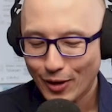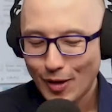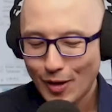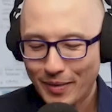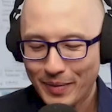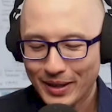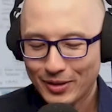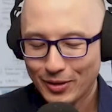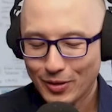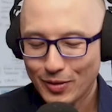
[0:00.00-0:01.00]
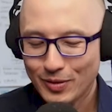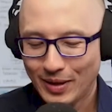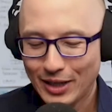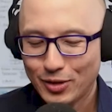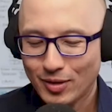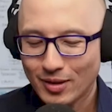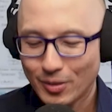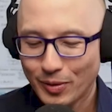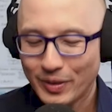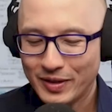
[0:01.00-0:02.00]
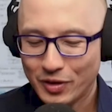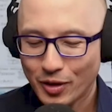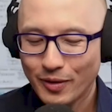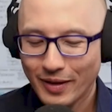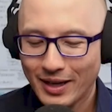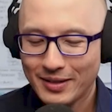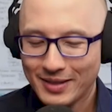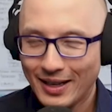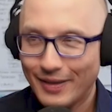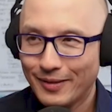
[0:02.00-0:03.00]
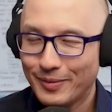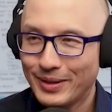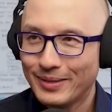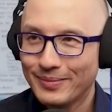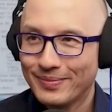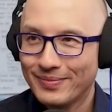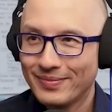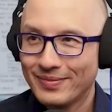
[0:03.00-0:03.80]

Kurt, I'm going to admit to you, I struggle with showing that side of me.